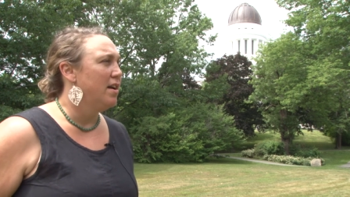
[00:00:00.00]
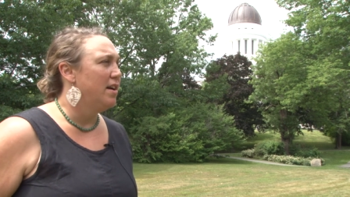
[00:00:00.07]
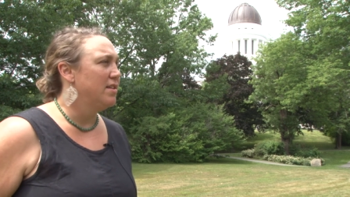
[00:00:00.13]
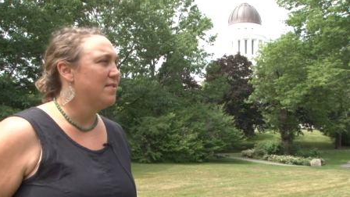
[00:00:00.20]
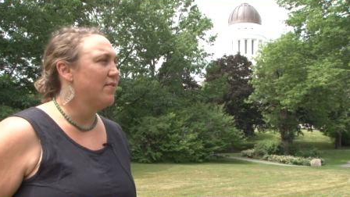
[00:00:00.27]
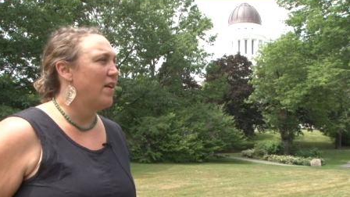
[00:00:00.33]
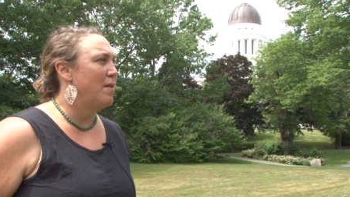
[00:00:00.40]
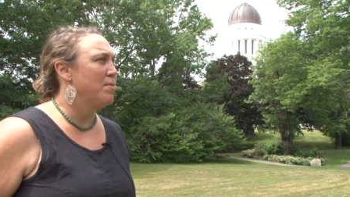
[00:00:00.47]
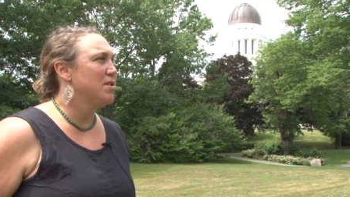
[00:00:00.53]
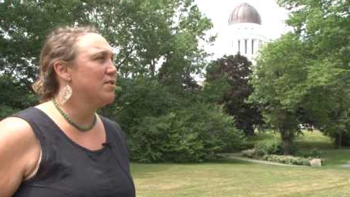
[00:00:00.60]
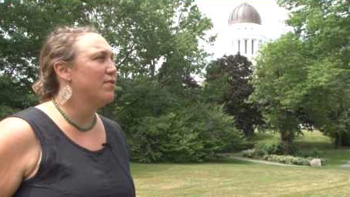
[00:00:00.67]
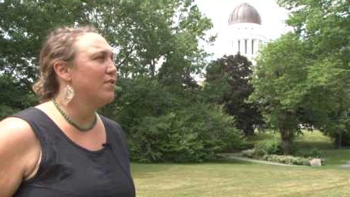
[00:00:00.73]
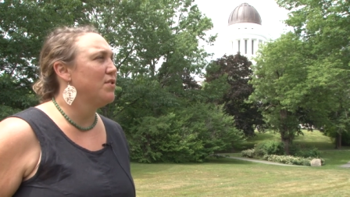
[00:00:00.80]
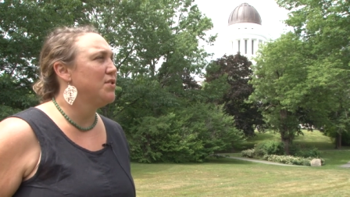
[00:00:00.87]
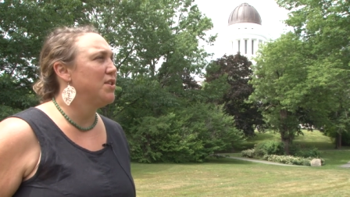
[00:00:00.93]
is famous
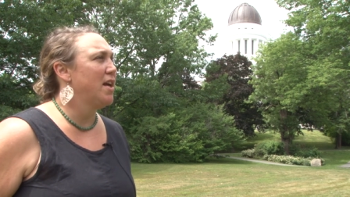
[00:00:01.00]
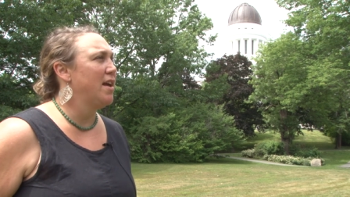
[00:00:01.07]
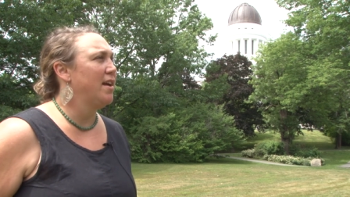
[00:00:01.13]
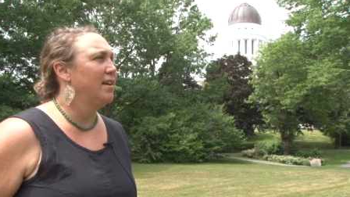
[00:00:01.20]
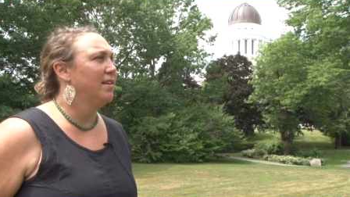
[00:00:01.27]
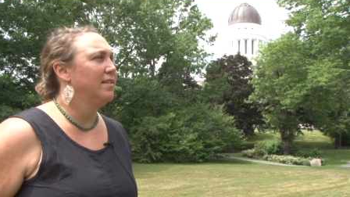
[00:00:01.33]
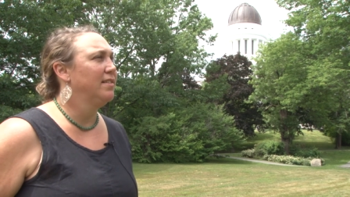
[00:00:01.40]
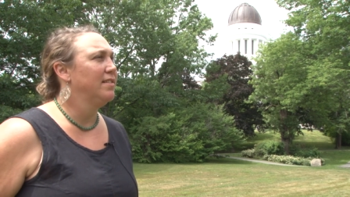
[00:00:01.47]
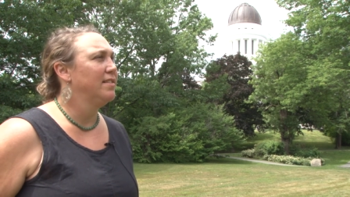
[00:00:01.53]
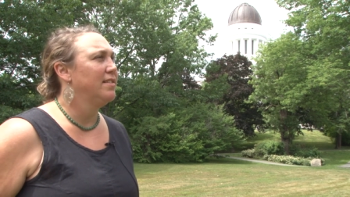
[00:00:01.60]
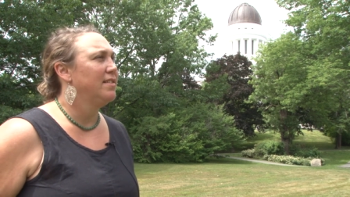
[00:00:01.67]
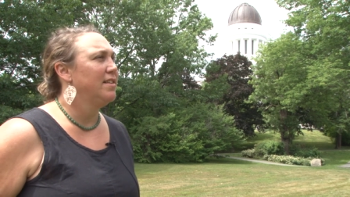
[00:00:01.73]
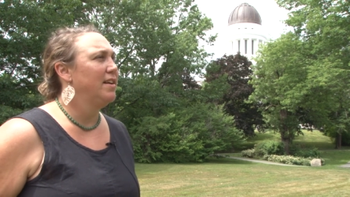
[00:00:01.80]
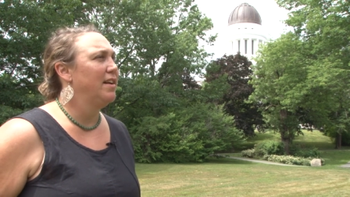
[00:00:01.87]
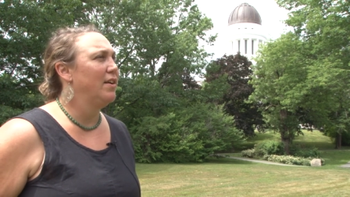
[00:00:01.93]
for saying,
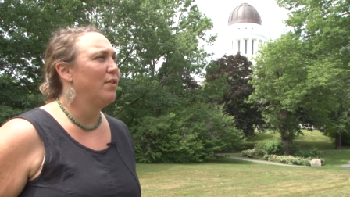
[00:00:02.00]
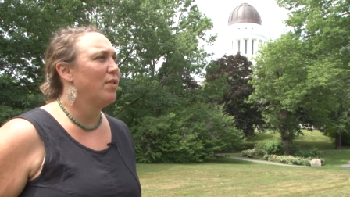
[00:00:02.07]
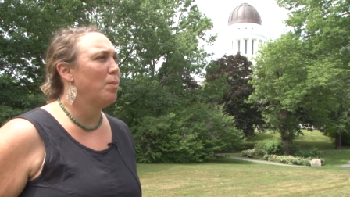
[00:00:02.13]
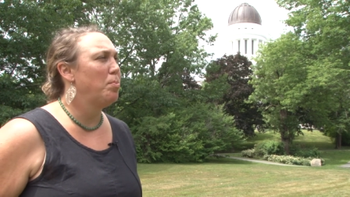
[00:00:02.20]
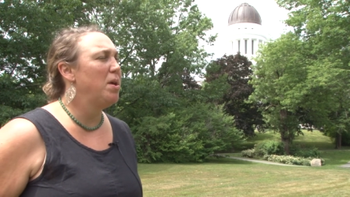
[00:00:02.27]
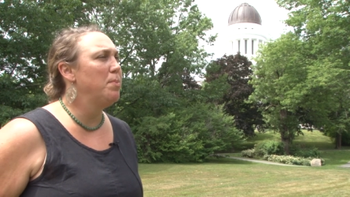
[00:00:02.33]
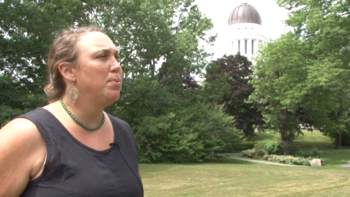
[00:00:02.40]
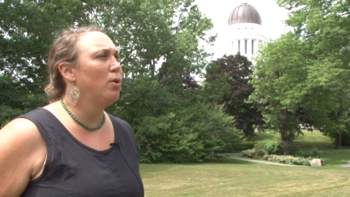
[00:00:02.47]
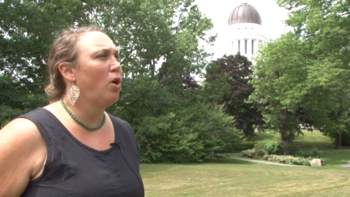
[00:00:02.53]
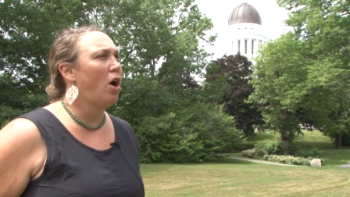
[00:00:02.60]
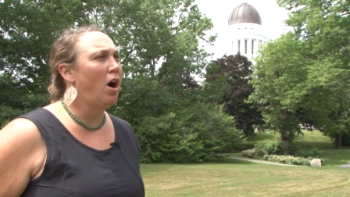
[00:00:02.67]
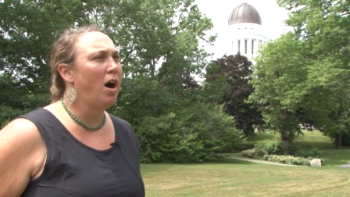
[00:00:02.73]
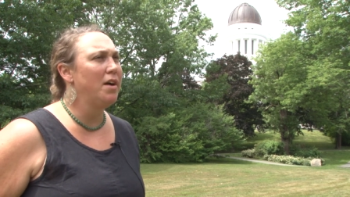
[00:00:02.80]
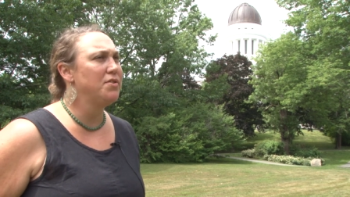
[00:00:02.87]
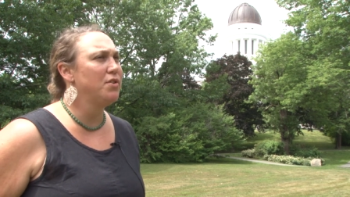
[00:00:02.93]
you know, the people
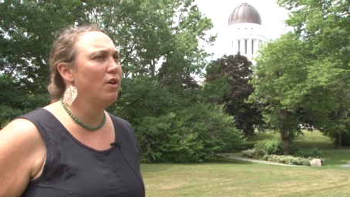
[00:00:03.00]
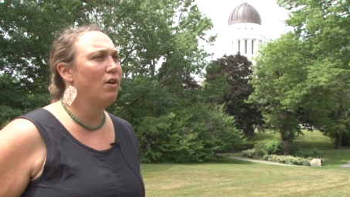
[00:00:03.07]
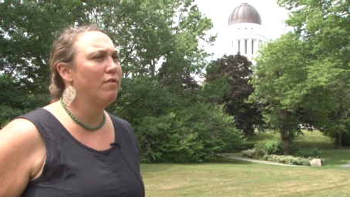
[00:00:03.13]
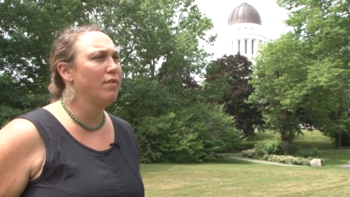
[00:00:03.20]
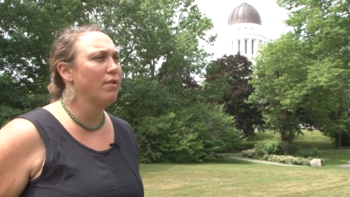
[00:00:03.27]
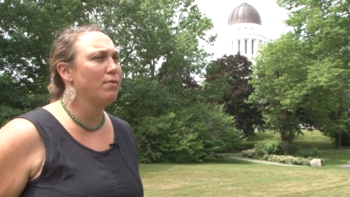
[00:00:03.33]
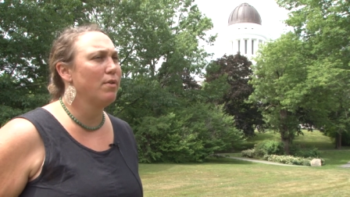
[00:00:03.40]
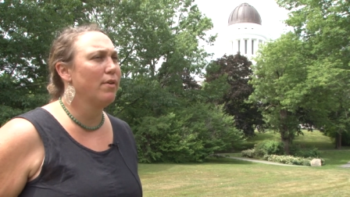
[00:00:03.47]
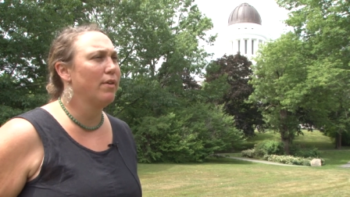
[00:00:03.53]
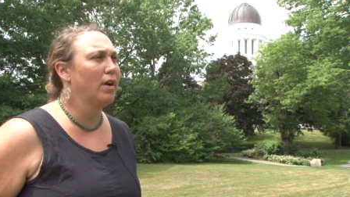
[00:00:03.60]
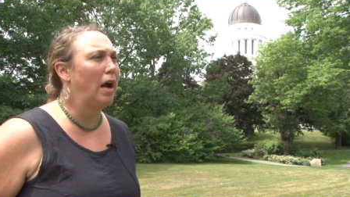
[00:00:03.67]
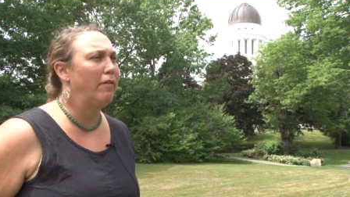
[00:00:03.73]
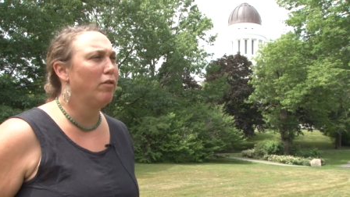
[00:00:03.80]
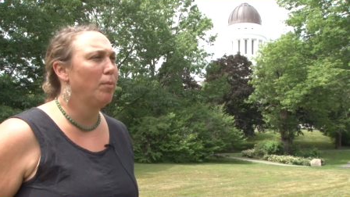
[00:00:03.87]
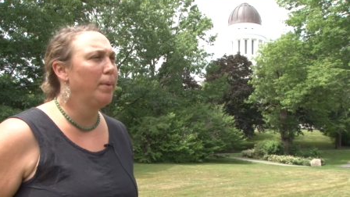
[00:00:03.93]
ought to overthrow the
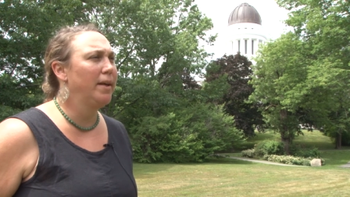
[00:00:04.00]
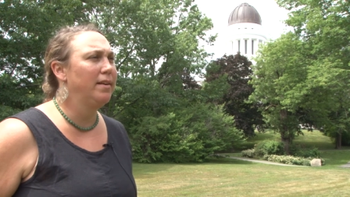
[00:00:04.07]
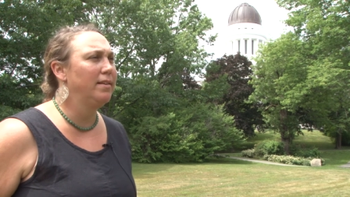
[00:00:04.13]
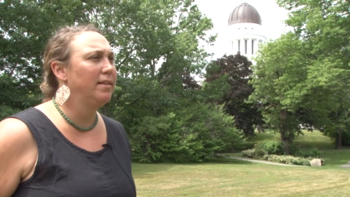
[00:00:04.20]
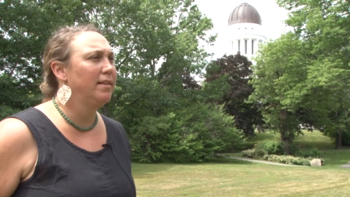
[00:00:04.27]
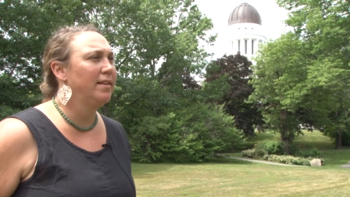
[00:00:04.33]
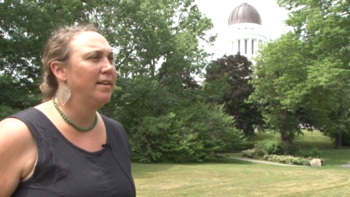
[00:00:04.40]
government